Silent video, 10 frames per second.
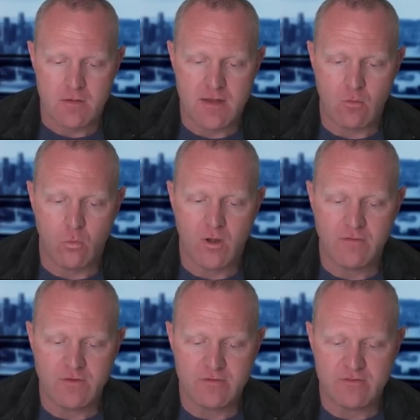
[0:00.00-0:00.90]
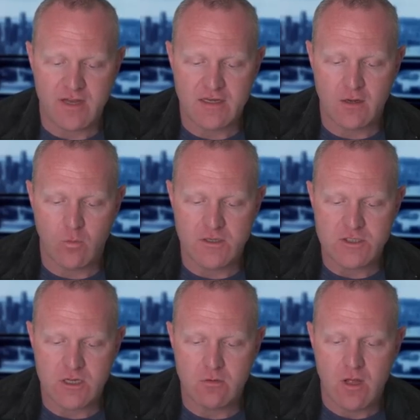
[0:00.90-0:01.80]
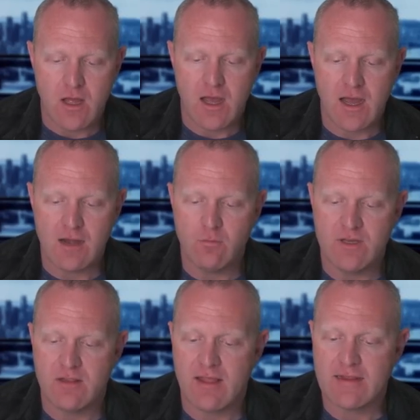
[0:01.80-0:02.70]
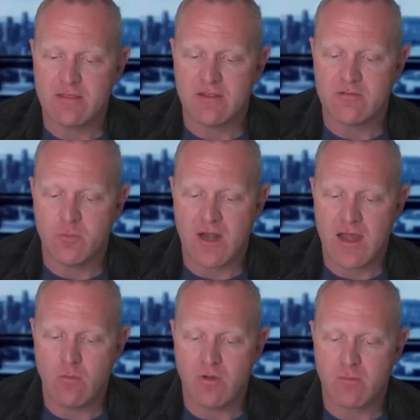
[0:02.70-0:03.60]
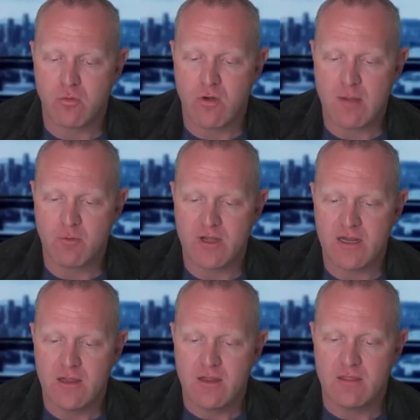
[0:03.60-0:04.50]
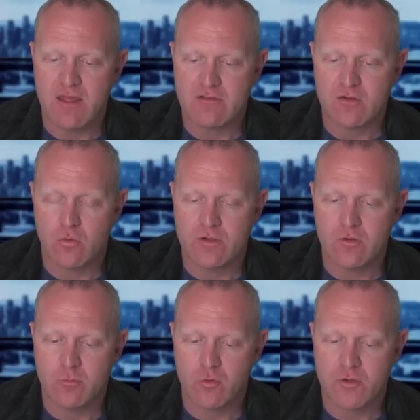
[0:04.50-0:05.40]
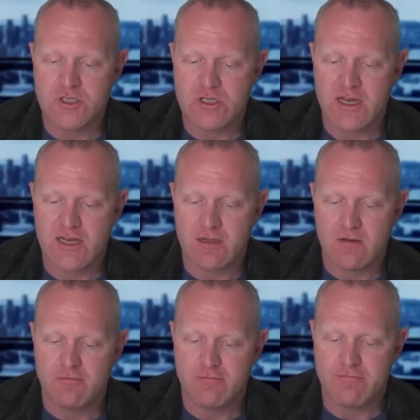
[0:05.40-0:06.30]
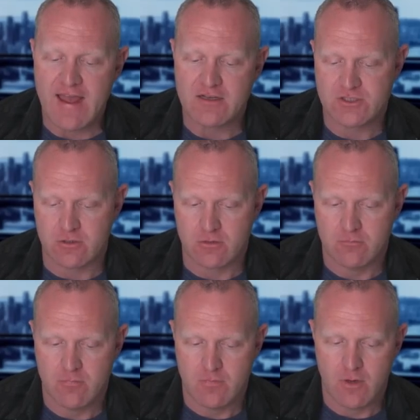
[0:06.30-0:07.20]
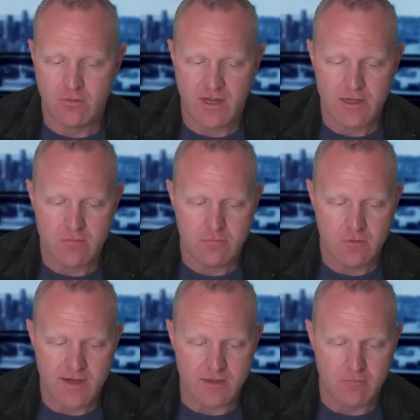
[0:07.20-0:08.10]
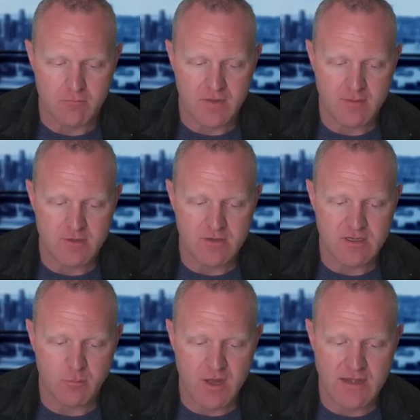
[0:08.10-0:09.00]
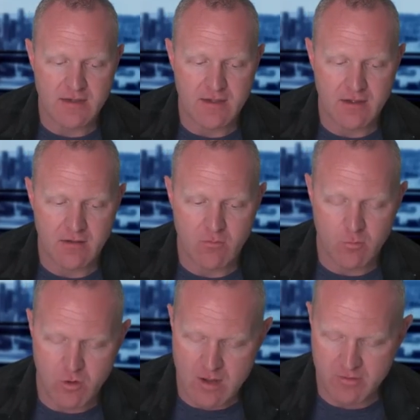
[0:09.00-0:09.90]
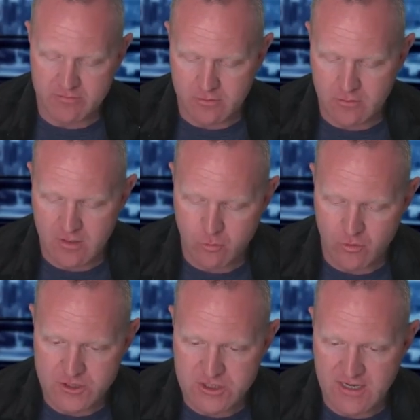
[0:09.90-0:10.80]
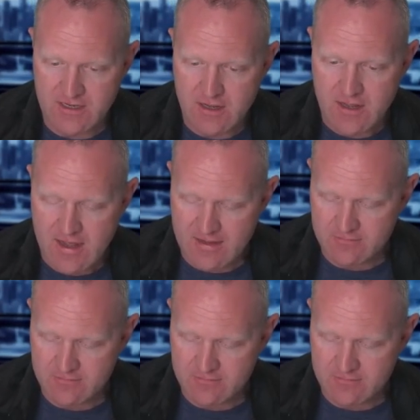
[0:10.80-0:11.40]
Now, what if you say, you know what, Joe, I really like this, but I want a property that's going to appreciate faster. Okay, great. Maybe you need to buy in an area where properties are going to appreciate at